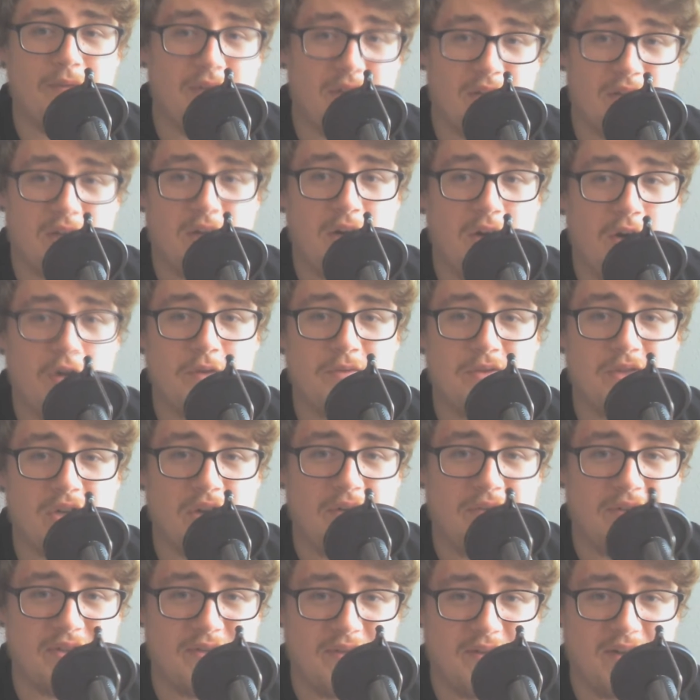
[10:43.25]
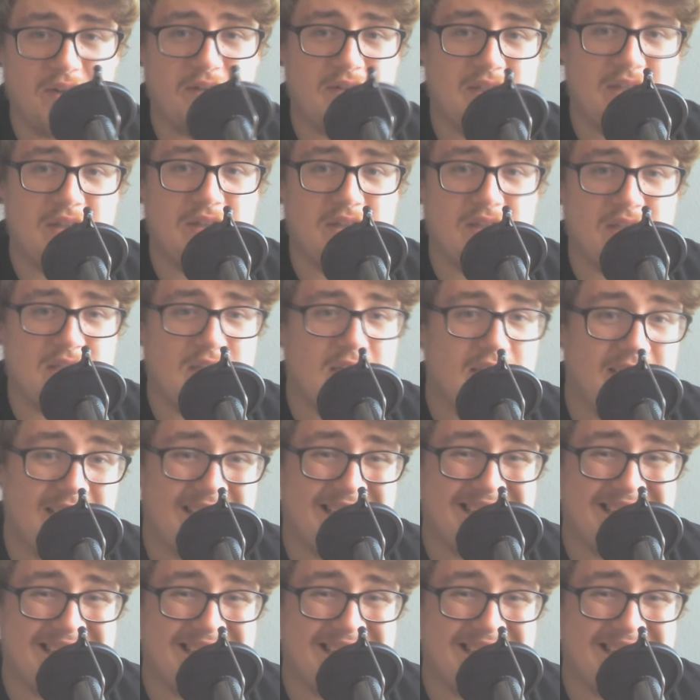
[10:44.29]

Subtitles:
for the go-home show for Survivor Series did